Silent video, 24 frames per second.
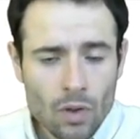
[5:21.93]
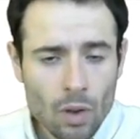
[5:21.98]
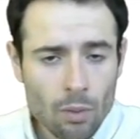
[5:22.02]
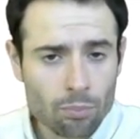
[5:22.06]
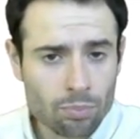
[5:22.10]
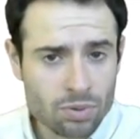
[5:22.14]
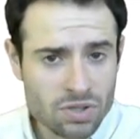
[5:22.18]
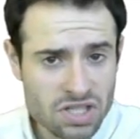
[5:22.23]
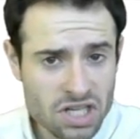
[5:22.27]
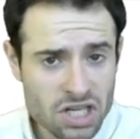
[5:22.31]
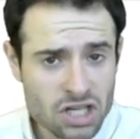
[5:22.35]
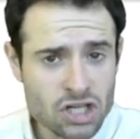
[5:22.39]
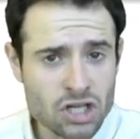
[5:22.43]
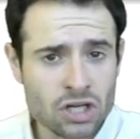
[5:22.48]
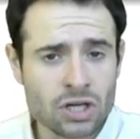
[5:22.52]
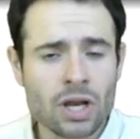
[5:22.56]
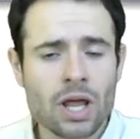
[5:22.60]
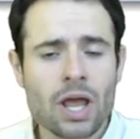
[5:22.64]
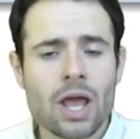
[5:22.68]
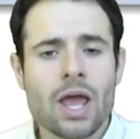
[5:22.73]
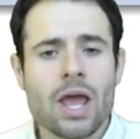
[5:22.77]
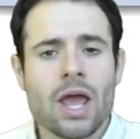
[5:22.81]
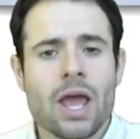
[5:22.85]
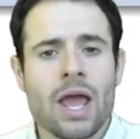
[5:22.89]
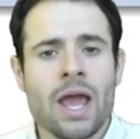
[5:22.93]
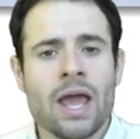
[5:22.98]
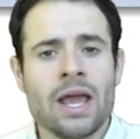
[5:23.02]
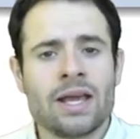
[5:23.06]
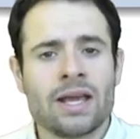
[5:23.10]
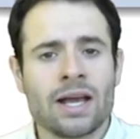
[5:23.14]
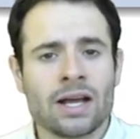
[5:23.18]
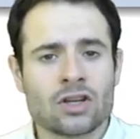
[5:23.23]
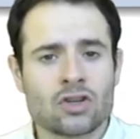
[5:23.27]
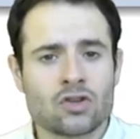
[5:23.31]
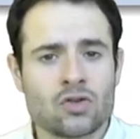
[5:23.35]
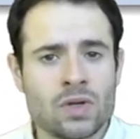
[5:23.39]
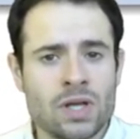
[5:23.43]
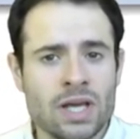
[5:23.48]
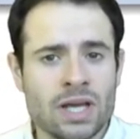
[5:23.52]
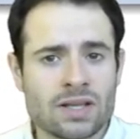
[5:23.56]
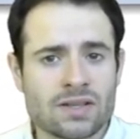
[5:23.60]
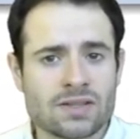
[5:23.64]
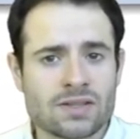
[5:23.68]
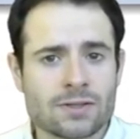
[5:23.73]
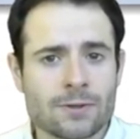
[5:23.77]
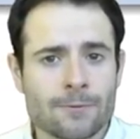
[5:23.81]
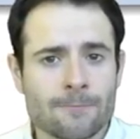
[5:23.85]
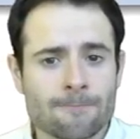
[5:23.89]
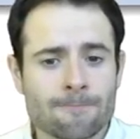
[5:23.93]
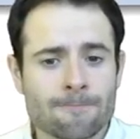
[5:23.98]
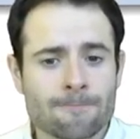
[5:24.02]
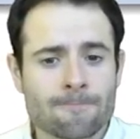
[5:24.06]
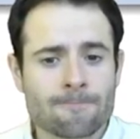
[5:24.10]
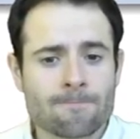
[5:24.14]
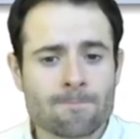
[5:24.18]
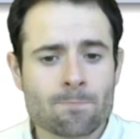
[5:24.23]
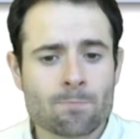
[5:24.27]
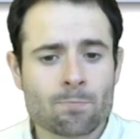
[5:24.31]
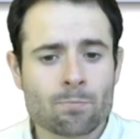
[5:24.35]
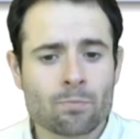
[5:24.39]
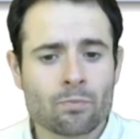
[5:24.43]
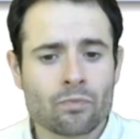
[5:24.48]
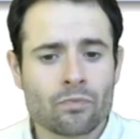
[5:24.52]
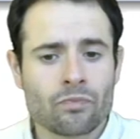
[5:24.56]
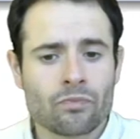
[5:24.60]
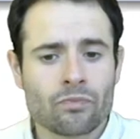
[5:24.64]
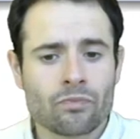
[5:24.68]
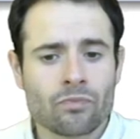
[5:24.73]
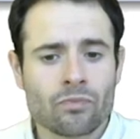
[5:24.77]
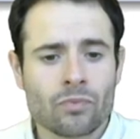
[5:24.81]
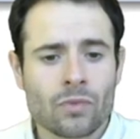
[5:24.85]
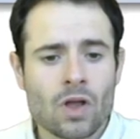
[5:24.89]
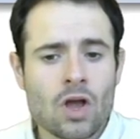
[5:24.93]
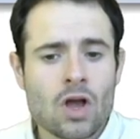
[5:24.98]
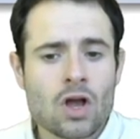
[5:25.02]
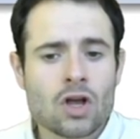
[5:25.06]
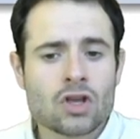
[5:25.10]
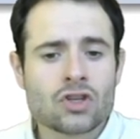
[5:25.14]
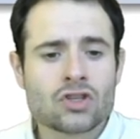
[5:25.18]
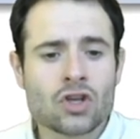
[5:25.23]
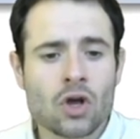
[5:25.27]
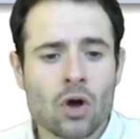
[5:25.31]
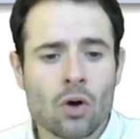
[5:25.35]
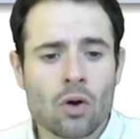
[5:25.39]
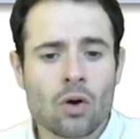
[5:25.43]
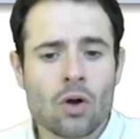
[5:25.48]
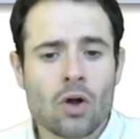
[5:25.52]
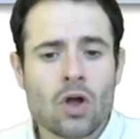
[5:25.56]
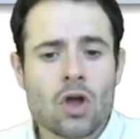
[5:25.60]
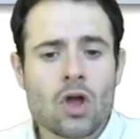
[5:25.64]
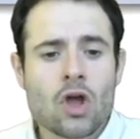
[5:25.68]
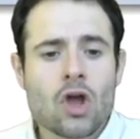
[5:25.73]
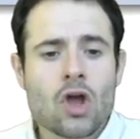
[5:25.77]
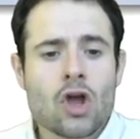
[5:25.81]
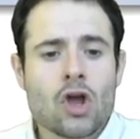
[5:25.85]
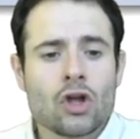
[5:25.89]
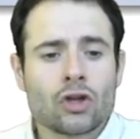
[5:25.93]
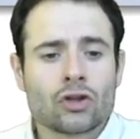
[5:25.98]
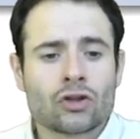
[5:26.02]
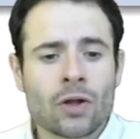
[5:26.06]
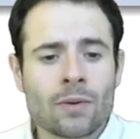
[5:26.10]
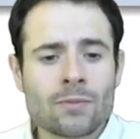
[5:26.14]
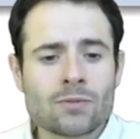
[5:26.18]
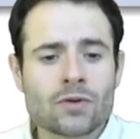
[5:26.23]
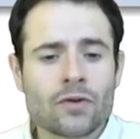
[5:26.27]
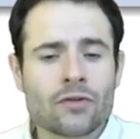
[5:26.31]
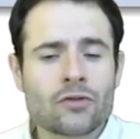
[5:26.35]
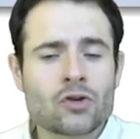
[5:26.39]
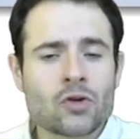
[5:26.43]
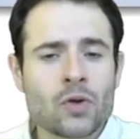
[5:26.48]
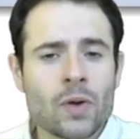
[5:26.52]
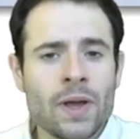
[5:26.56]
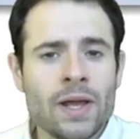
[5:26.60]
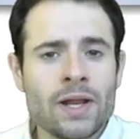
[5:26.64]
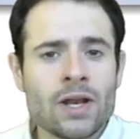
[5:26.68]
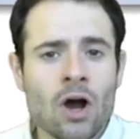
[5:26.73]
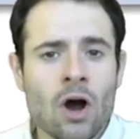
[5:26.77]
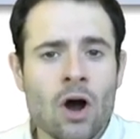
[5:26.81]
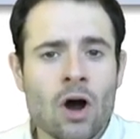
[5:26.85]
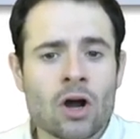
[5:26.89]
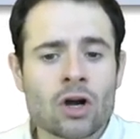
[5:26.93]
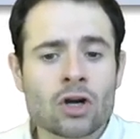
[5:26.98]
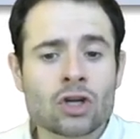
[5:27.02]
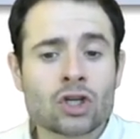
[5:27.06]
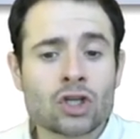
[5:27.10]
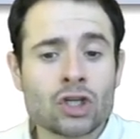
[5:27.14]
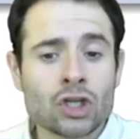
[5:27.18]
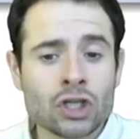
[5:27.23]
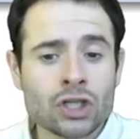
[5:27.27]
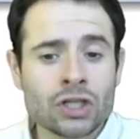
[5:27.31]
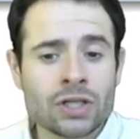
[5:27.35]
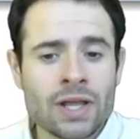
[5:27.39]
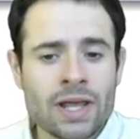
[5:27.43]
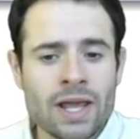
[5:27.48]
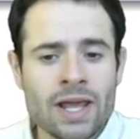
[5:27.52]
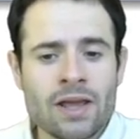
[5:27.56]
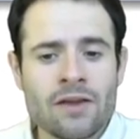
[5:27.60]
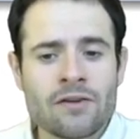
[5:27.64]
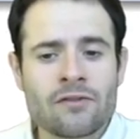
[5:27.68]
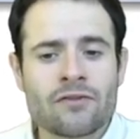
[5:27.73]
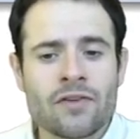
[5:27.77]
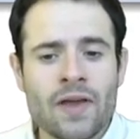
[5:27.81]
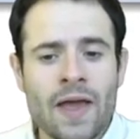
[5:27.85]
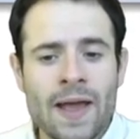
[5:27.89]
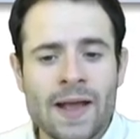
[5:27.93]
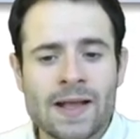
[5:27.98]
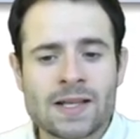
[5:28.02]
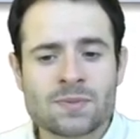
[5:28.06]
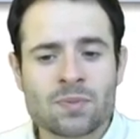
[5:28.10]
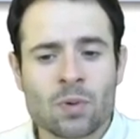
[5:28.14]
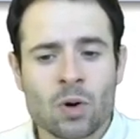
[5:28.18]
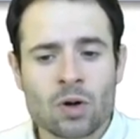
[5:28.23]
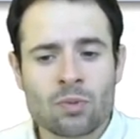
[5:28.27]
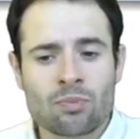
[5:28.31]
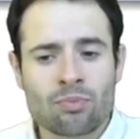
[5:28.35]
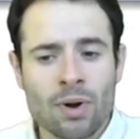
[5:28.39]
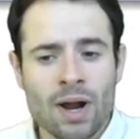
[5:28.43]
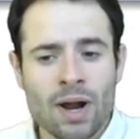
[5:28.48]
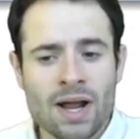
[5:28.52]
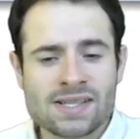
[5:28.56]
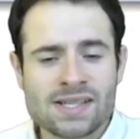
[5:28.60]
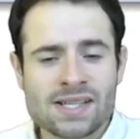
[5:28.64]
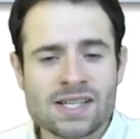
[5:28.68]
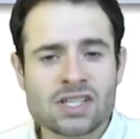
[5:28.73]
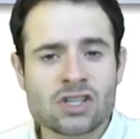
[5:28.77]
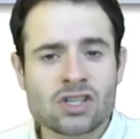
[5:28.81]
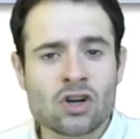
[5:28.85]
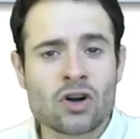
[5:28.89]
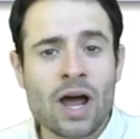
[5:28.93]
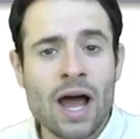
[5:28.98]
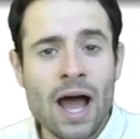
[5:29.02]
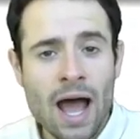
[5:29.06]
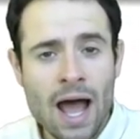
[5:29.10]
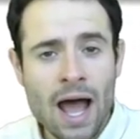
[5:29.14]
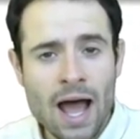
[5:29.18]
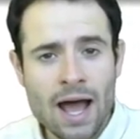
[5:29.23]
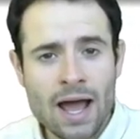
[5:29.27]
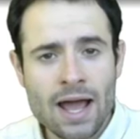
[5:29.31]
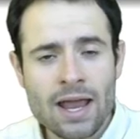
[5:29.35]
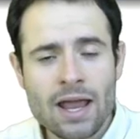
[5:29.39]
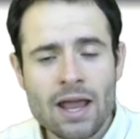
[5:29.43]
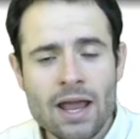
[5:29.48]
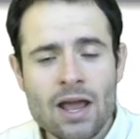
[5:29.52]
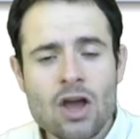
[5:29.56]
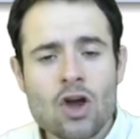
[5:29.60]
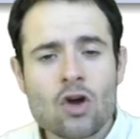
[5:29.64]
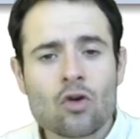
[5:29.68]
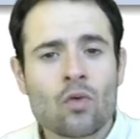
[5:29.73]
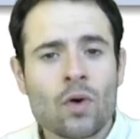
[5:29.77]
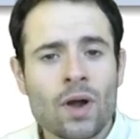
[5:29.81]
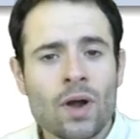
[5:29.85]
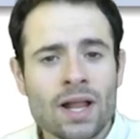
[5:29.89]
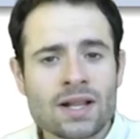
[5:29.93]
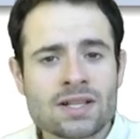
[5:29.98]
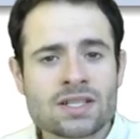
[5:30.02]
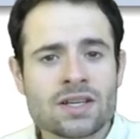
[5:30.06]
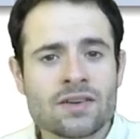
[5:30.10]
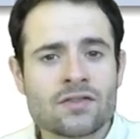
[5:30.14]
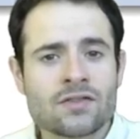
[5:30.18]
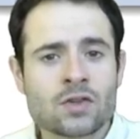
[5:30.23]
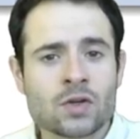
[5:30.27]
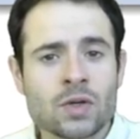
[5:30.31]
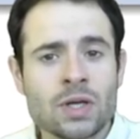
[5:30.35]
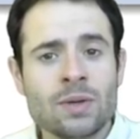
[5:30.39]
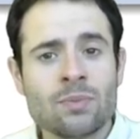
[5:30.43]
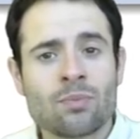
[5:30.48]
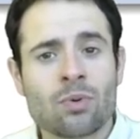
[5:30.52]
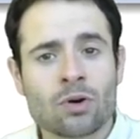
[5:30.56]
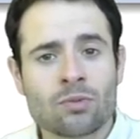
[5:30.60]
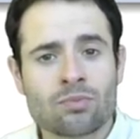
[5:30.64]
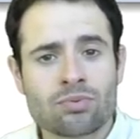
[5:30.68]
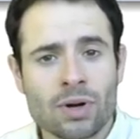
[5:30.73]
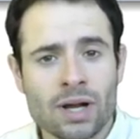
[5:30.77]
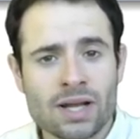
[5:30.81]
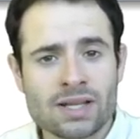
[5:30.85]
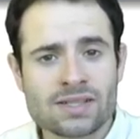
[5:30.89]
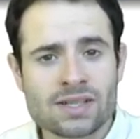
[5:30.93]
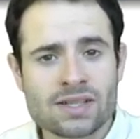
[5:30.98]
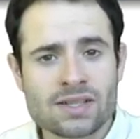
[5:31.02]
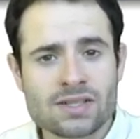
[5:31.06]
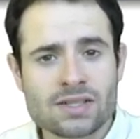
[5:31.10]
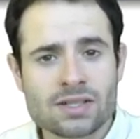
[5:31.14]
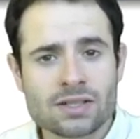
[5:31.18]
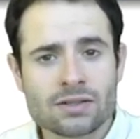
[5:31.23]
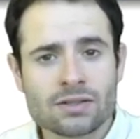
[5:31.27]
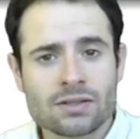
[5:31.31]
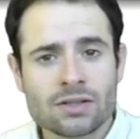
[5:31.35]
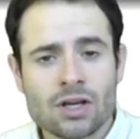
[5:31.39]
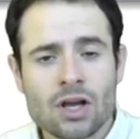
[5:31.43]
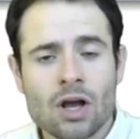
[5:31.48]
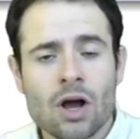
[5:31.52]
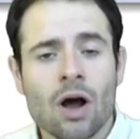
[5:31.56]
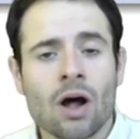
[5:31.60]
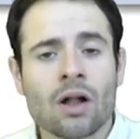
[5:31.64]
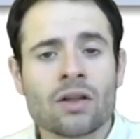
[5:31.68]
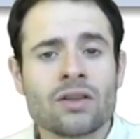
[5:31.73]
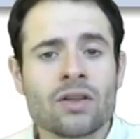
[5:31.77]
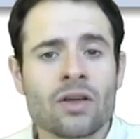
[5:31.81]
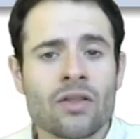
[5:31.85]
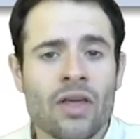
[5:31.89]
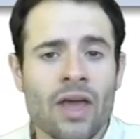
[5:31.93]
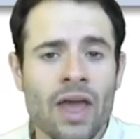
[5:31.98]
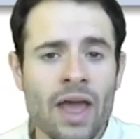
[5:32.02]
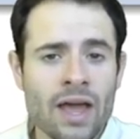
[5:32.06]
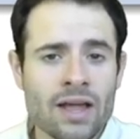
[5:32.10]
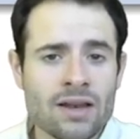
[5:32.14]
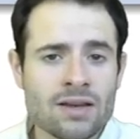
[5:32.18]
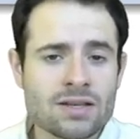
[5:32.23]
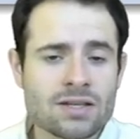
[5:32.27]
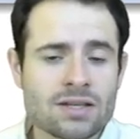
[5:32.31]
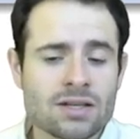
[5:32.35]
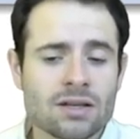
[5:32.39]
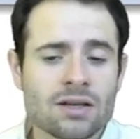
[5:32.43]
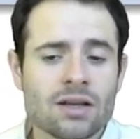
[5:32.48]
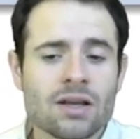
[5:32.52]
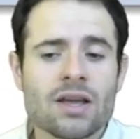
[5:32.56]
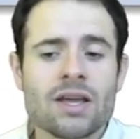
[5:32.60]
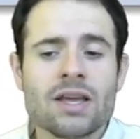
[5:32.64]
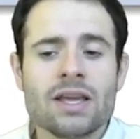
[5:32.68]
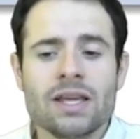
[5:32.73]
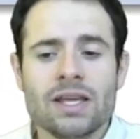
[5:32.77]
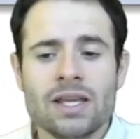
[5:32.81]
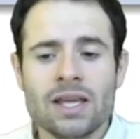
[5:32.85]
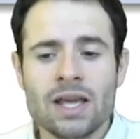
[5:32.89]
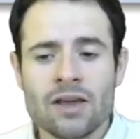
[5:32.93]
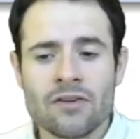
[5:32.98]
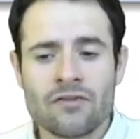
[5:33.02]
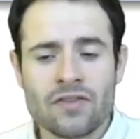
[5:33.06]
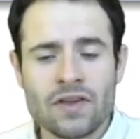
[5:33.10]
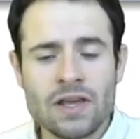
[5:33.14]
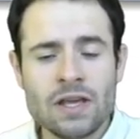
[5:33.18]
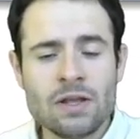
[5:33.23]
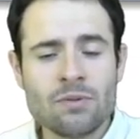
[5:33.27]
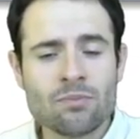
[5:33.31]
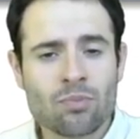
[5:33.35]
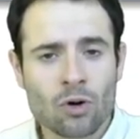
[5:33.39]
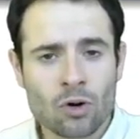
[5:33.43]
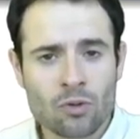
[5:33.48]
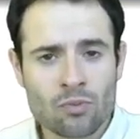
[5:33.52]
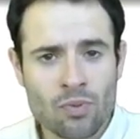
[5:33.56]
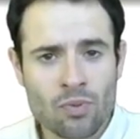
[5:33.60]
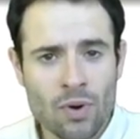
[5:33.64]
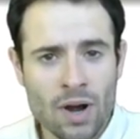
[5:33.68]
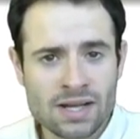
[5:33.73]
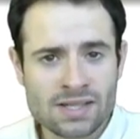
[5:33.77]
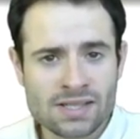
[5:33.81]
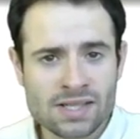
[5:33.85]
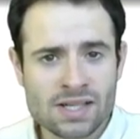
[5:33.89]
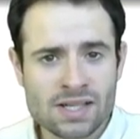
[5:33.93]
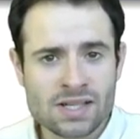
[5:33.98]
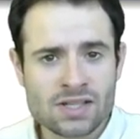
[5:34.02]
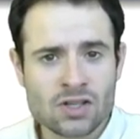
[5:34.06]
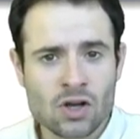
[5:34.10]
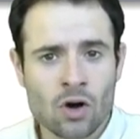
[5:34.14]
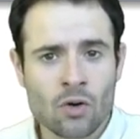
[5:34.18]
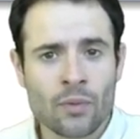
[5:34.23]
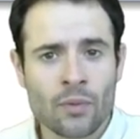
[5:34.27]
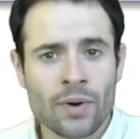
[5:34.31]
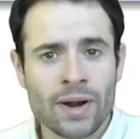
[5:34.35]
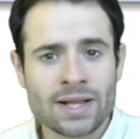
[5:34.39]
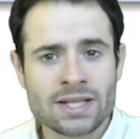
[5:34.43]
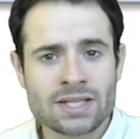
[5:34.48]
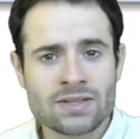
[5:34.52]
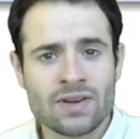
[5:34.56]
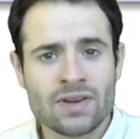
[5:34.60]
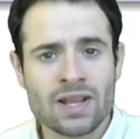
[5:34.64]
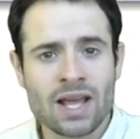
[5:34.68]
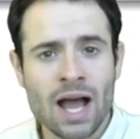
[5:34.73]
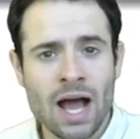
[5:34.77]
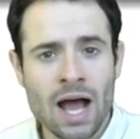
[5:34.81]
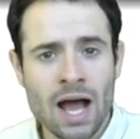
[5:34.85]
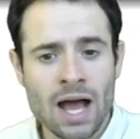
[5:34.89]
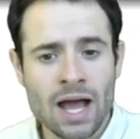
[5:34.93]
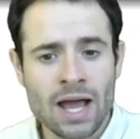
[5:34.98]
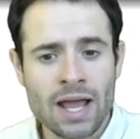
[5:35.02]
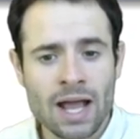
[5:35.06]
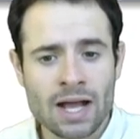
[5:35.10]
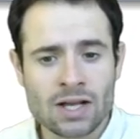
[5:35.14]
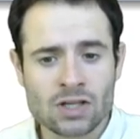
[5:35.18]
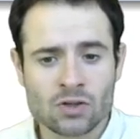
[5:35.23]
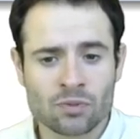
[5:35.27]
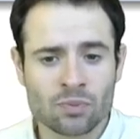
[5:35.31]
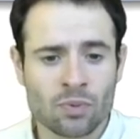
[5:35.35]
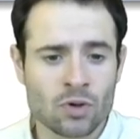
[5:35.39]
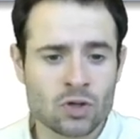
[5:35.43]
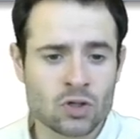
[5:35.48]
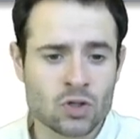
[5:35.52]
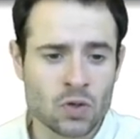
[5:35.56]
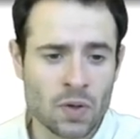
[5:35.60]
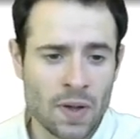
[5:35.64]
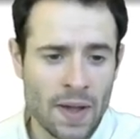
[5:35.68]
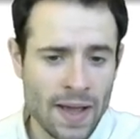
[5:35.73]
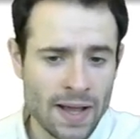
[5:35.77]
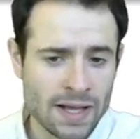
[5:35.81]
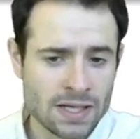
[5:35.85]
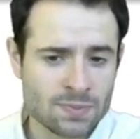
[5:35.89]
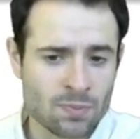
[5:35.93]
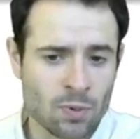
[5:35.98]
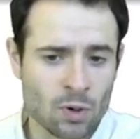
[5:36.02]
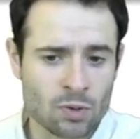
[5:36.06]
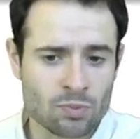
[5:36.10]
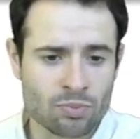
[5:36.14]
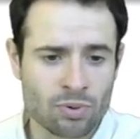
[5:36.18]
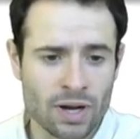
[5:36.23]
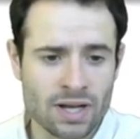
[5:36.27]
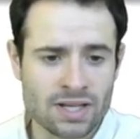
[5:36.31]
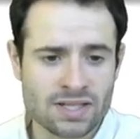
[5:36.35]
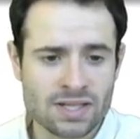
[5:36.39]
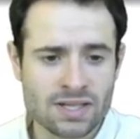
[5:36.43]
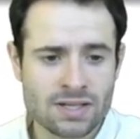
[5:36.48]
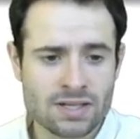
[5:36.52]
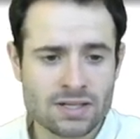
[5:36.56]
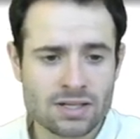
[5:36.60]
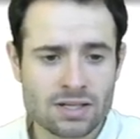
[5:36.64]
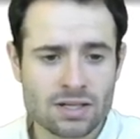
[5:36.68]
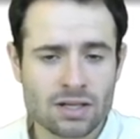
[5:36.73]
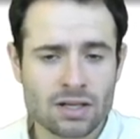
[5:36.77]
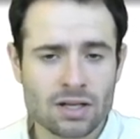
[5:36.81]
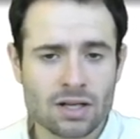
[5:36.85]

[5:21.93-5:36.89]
position a country is so terms of trade are good if export prices are high relative to import prices. On the other hand, if import prices are relatively high as opposed to export prices,